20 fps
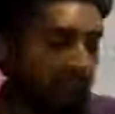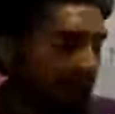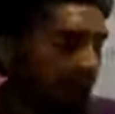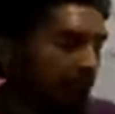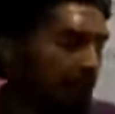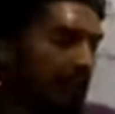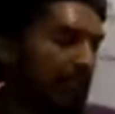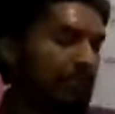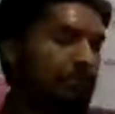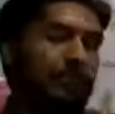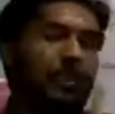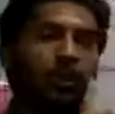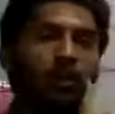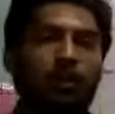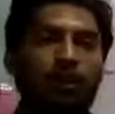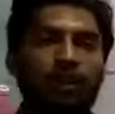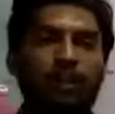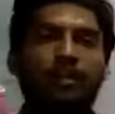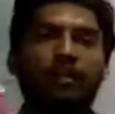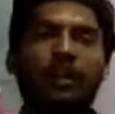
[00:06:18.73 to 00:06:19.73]
it can be
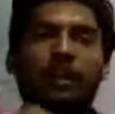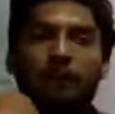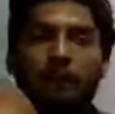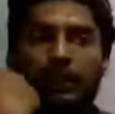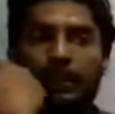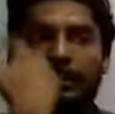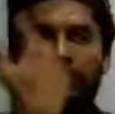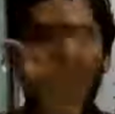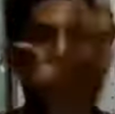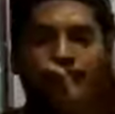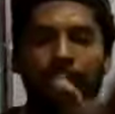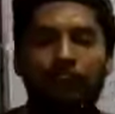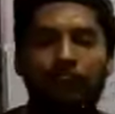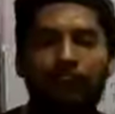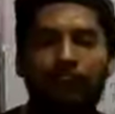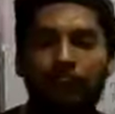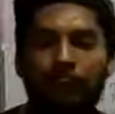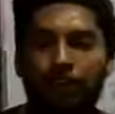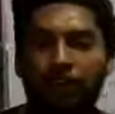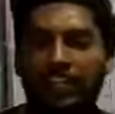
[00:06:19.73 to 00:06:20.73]
oral, by the way
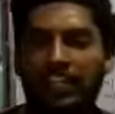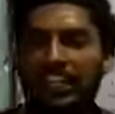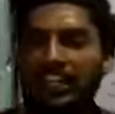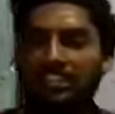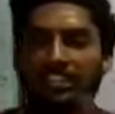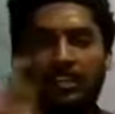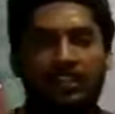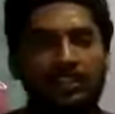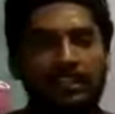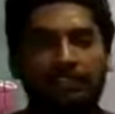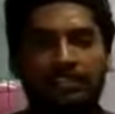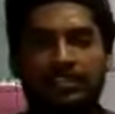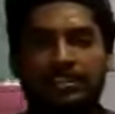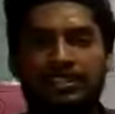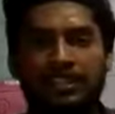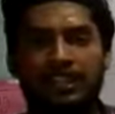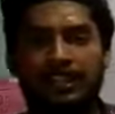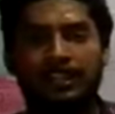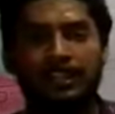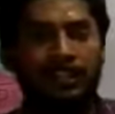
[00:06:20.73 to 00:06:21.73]
of communication they will
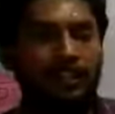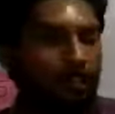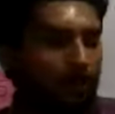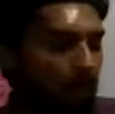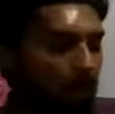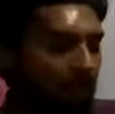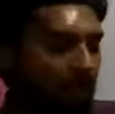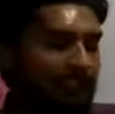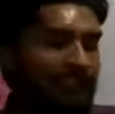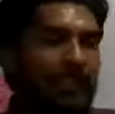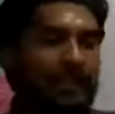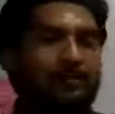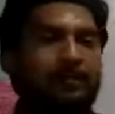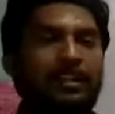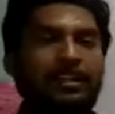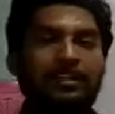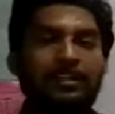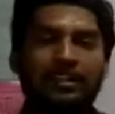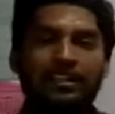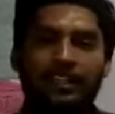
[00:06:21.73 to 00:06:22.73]
say, or it can be
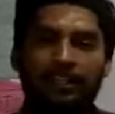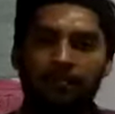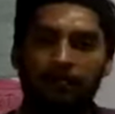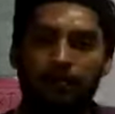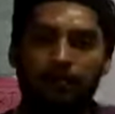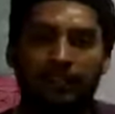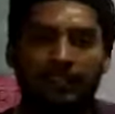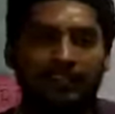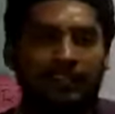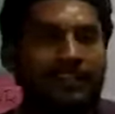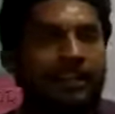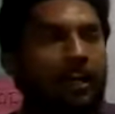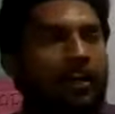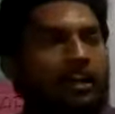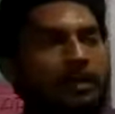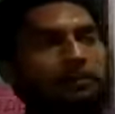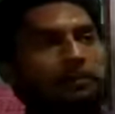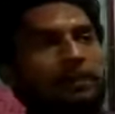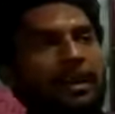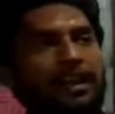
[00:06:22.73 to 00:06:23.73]
written, it will be written or
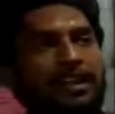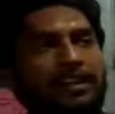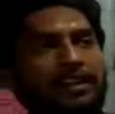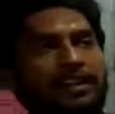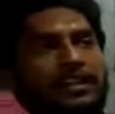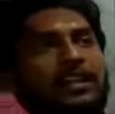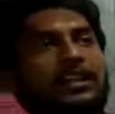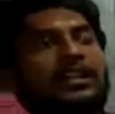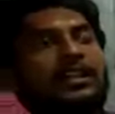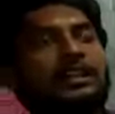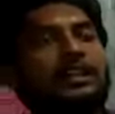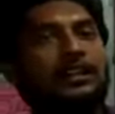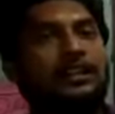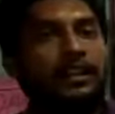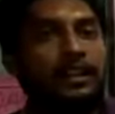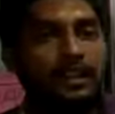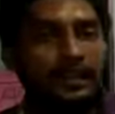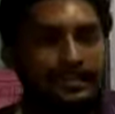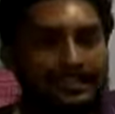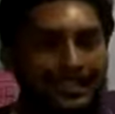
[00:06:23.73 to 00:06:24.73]
implied.
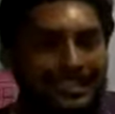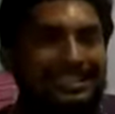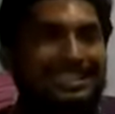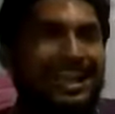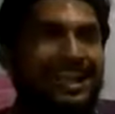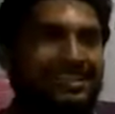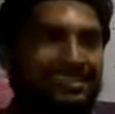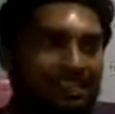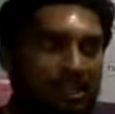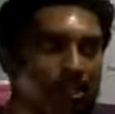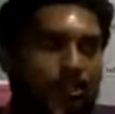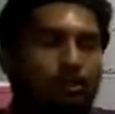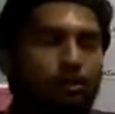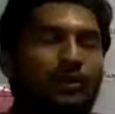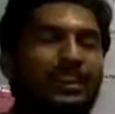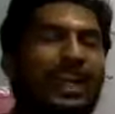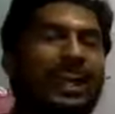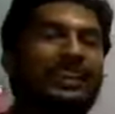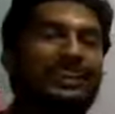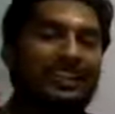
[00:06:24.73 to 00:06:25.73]
It is understood
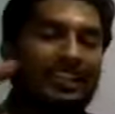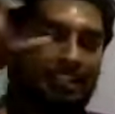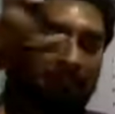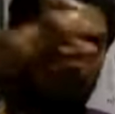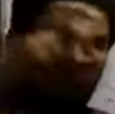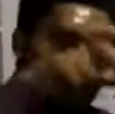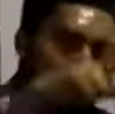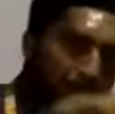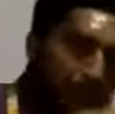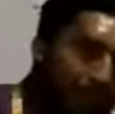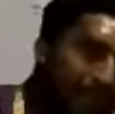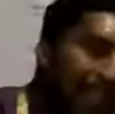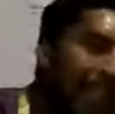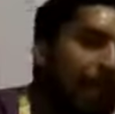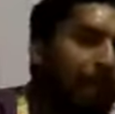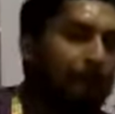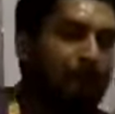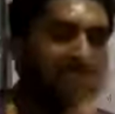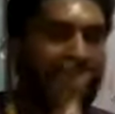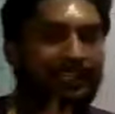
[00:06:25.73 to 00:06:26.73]
that it will be
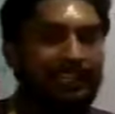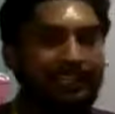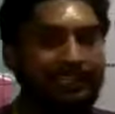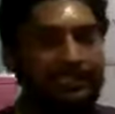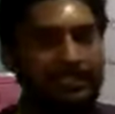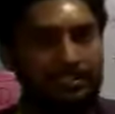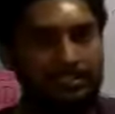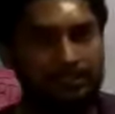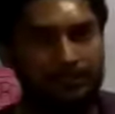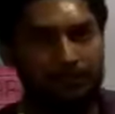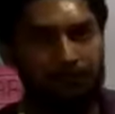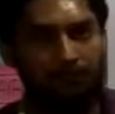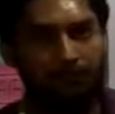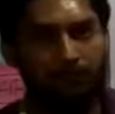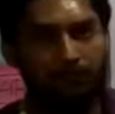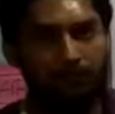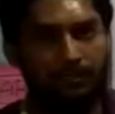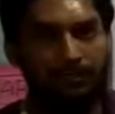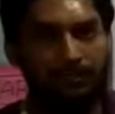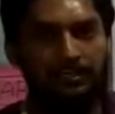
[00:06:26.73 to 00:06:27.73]
happening like that.
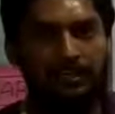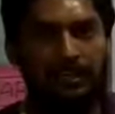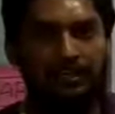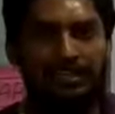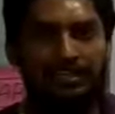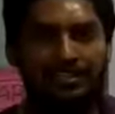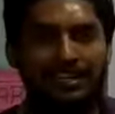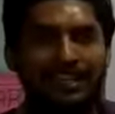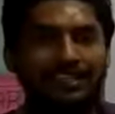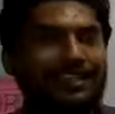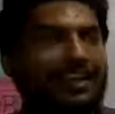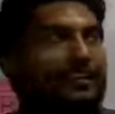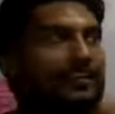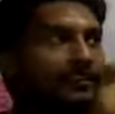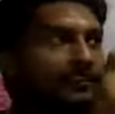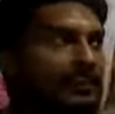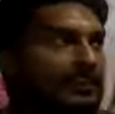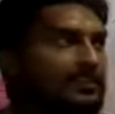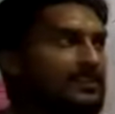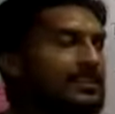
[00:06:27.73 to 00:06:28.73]
It is understand that
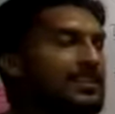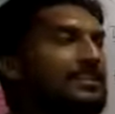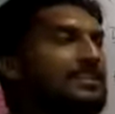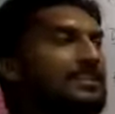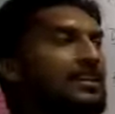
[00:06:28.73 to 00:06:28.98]
this is the